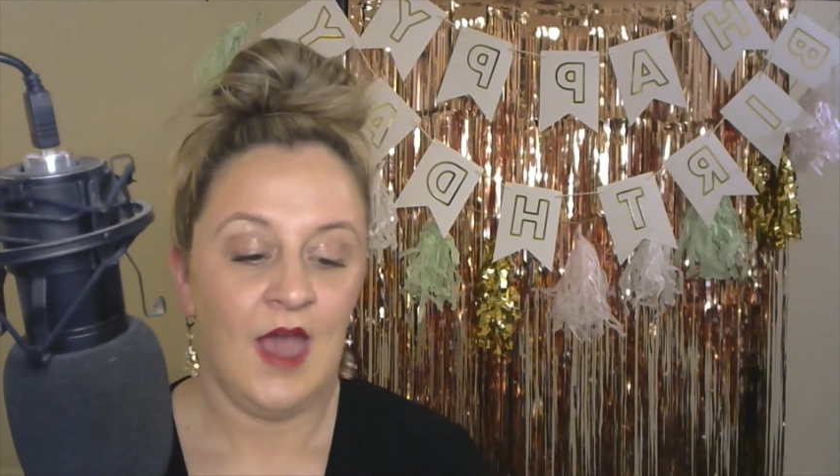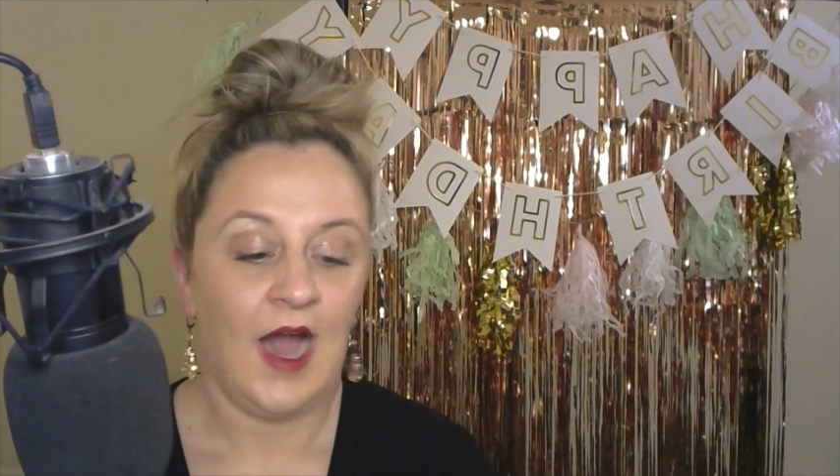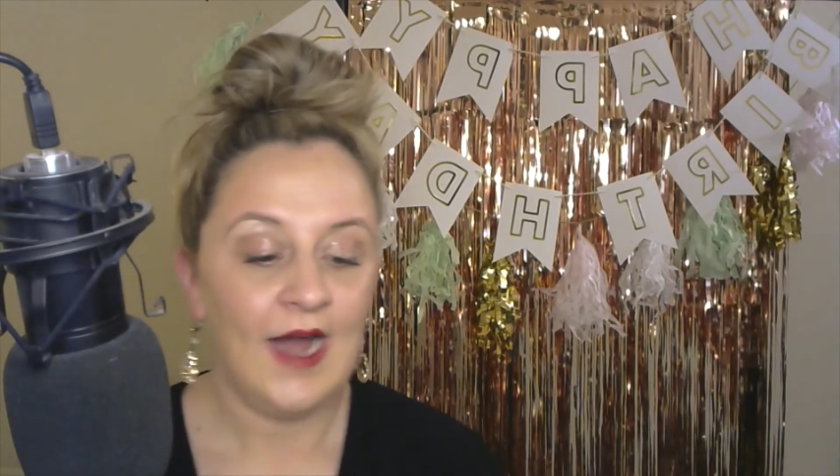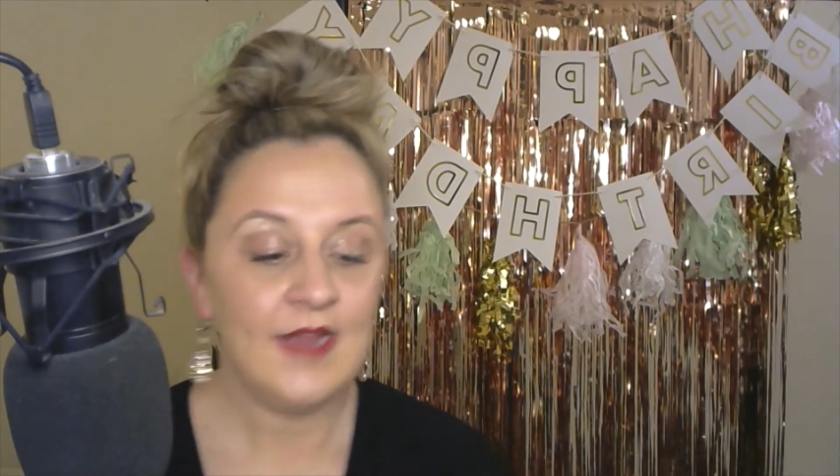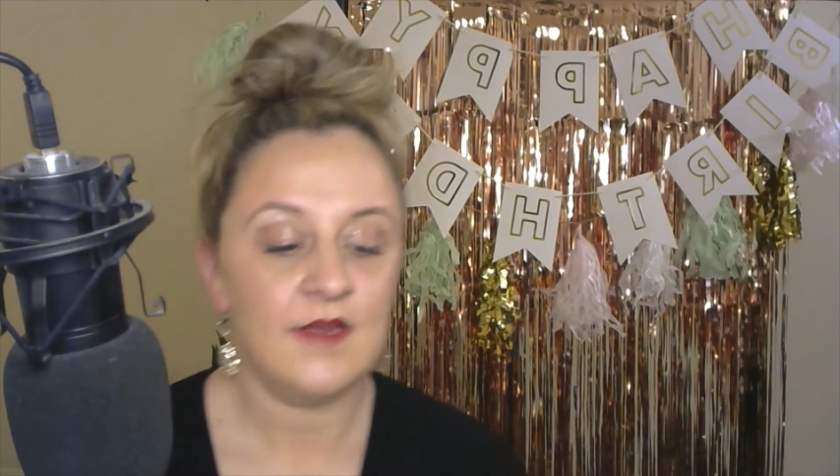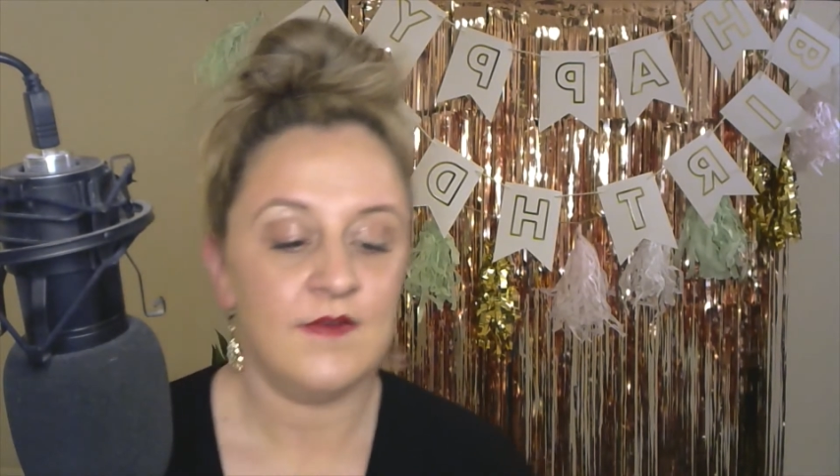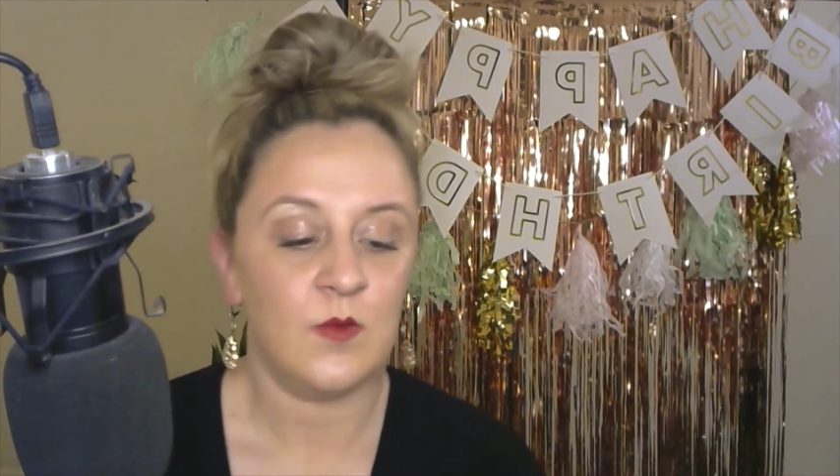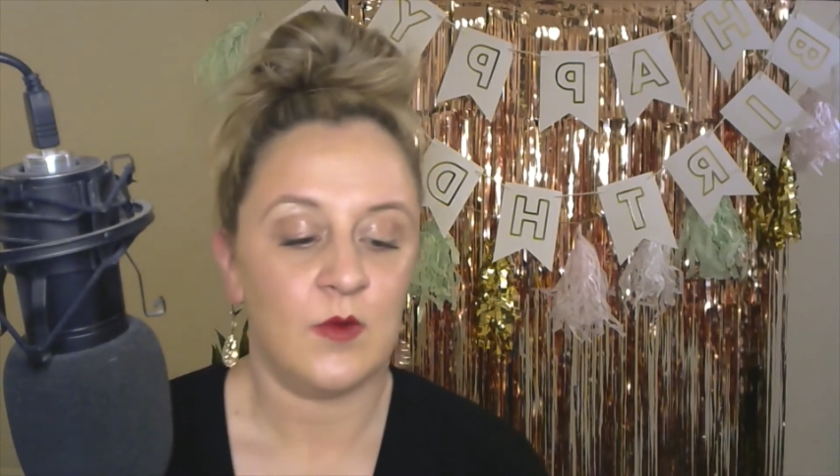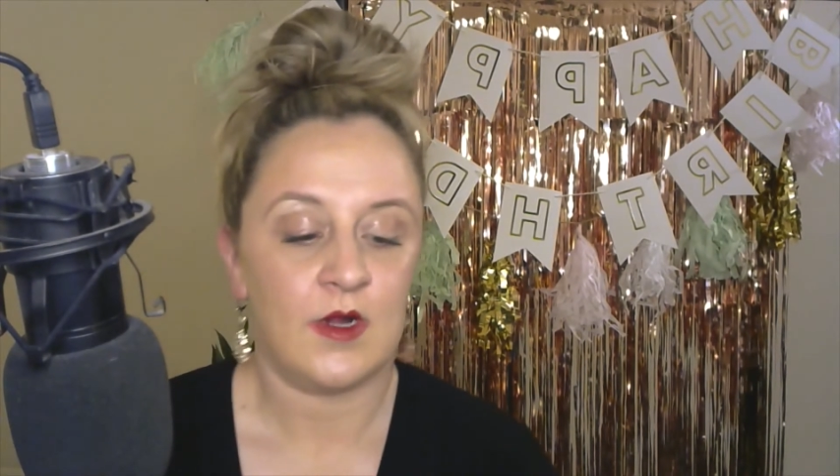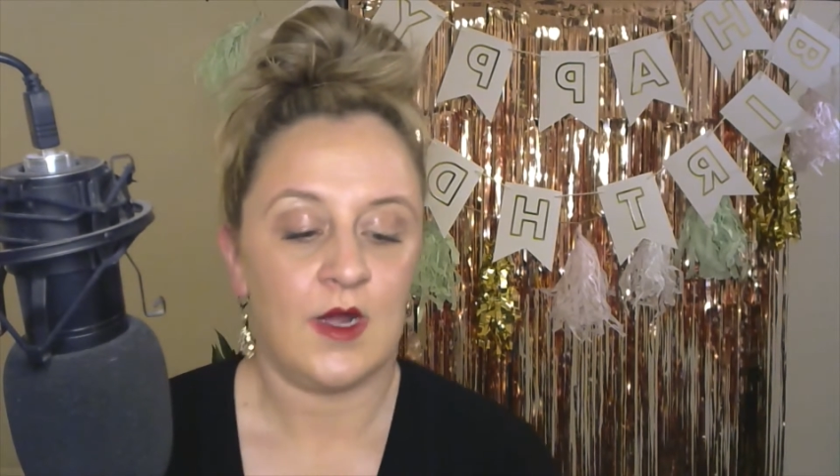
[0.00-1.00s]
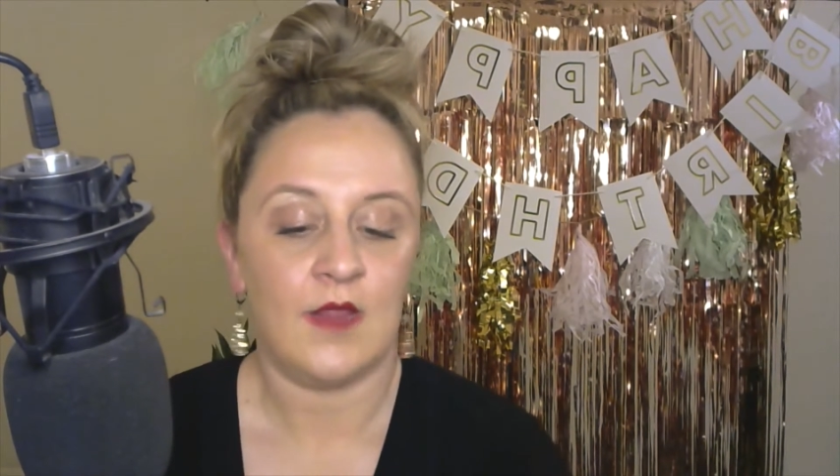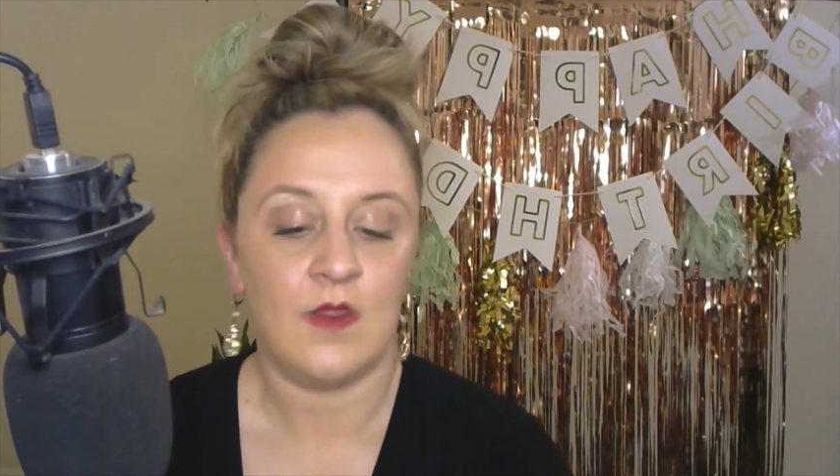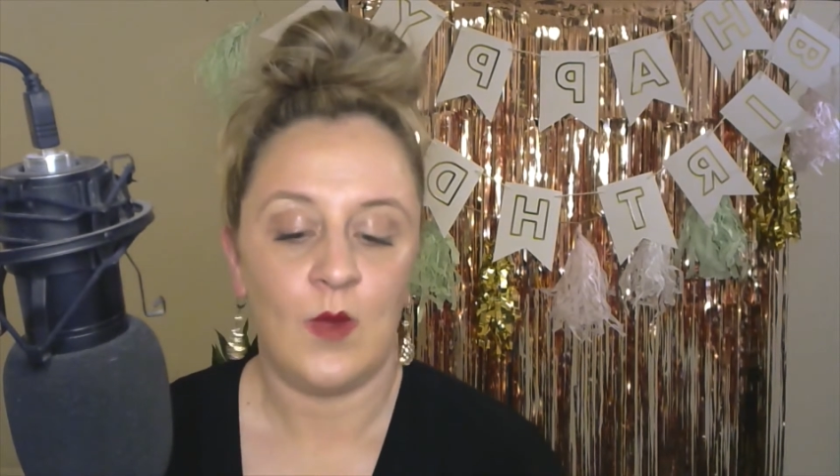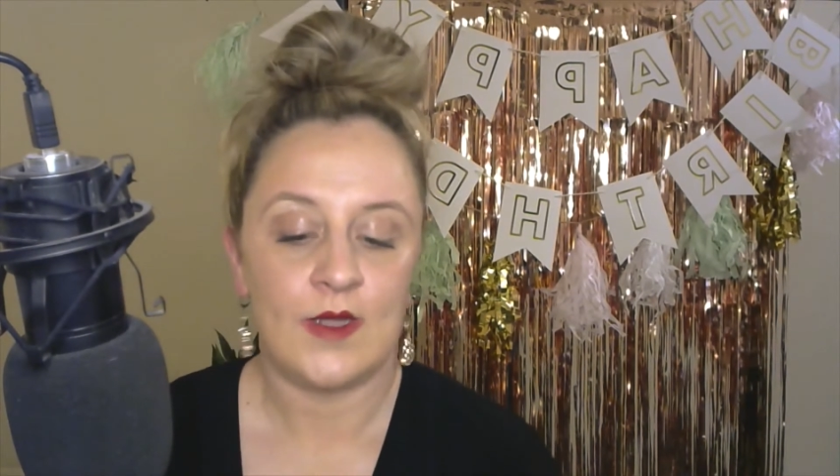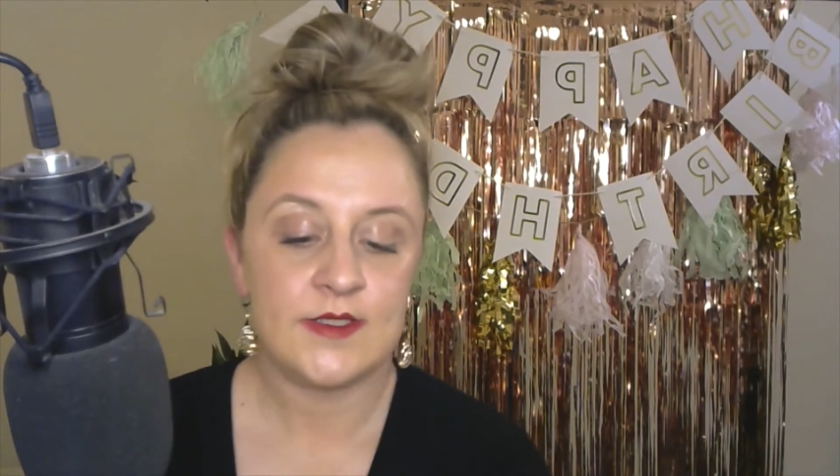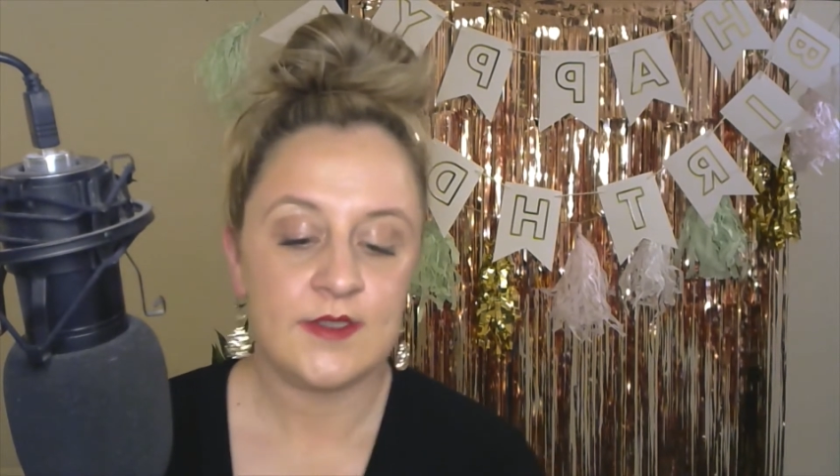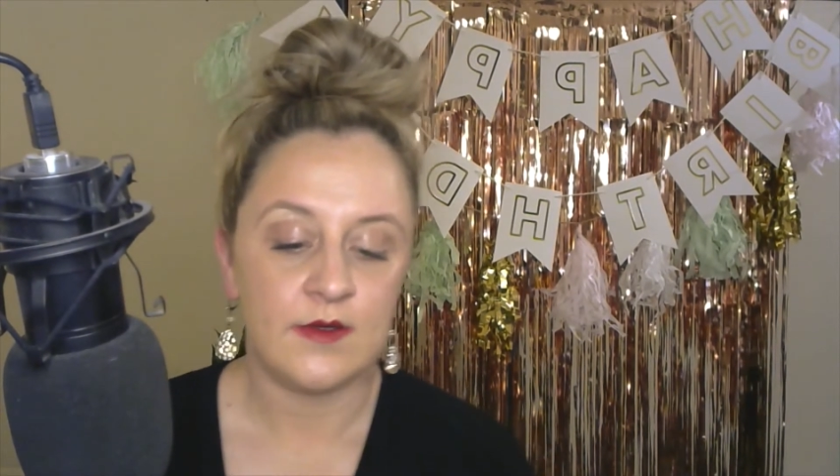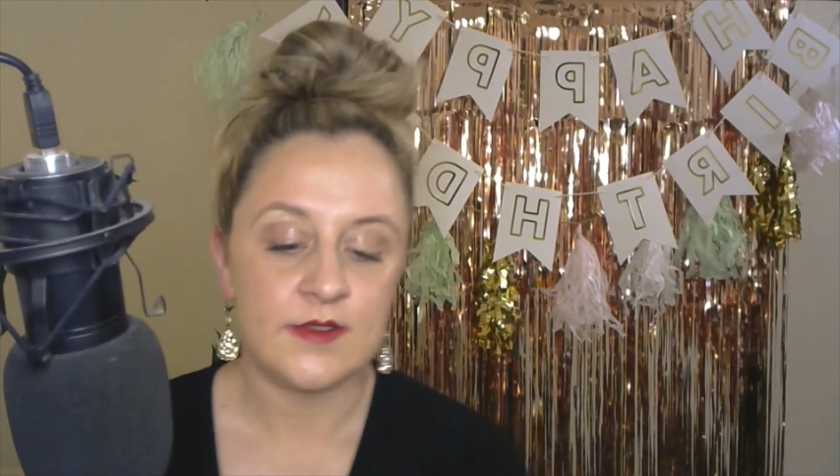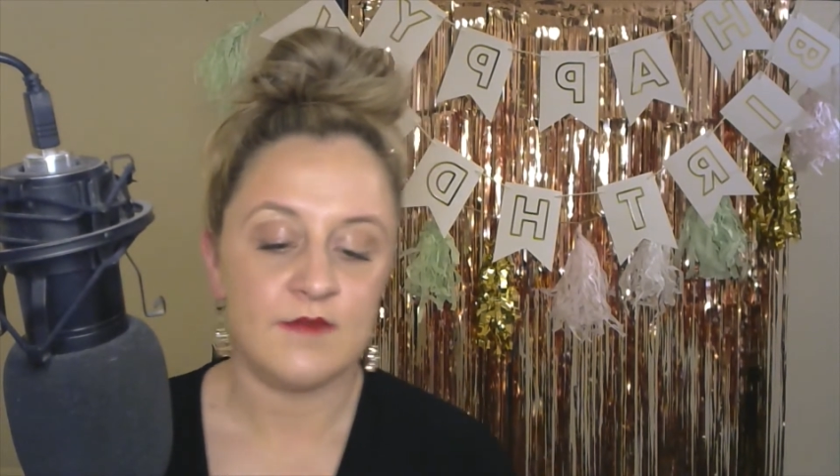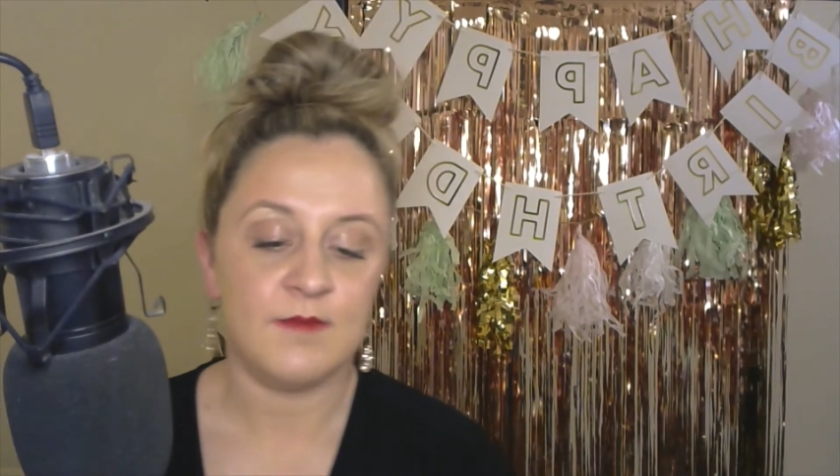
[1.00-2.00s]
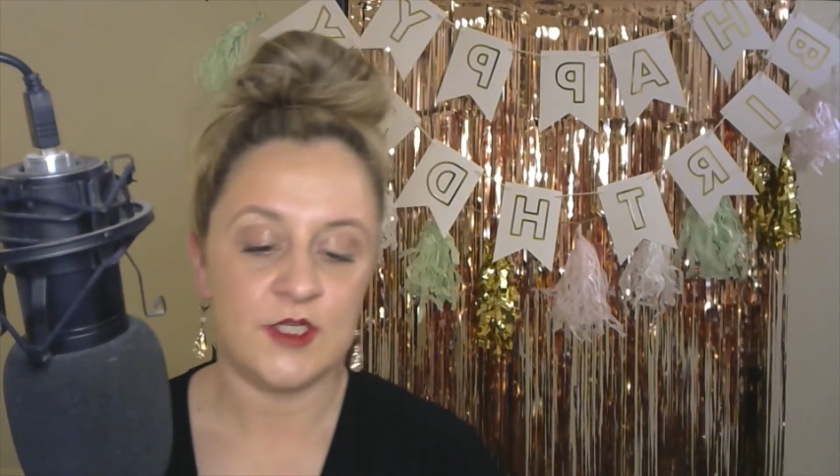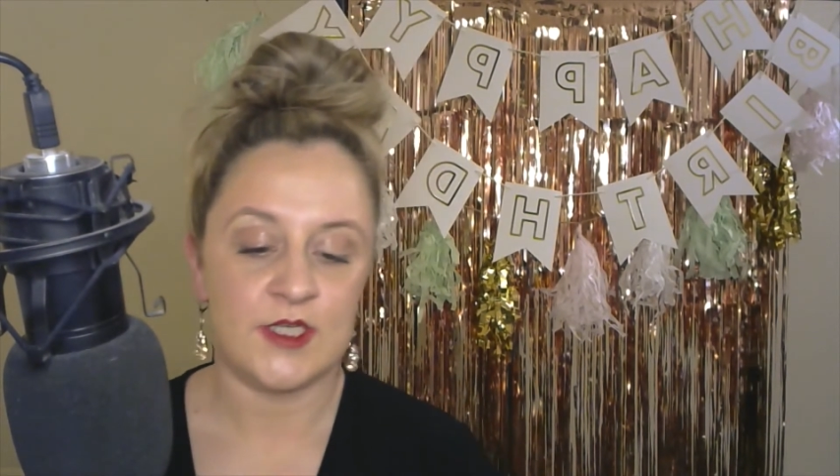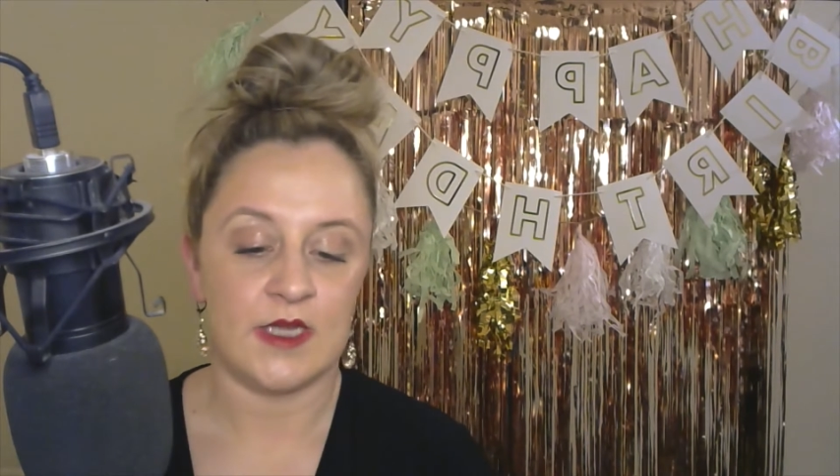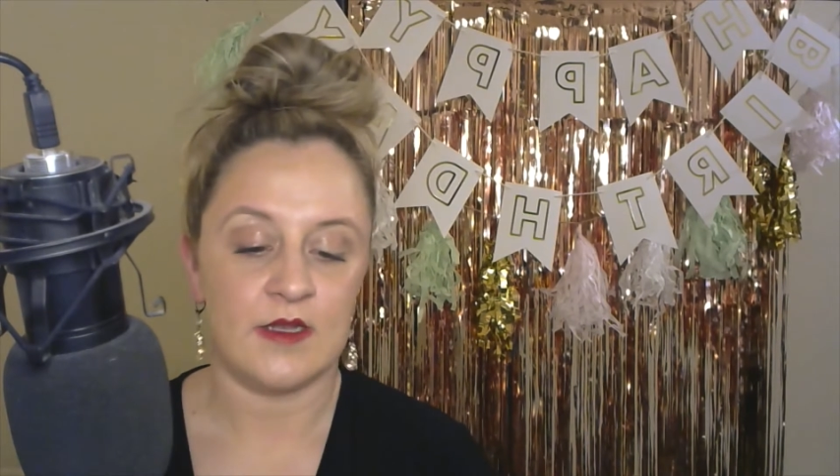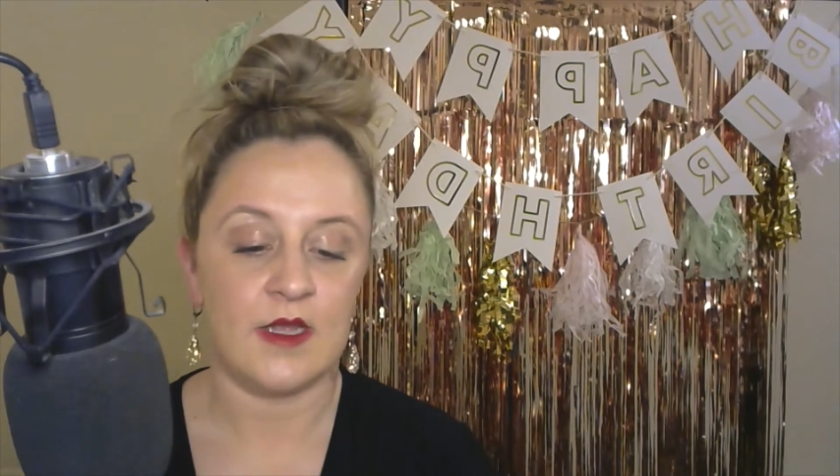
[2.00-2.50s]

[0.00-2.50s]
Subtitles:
I live and work on the west coast of Michigan,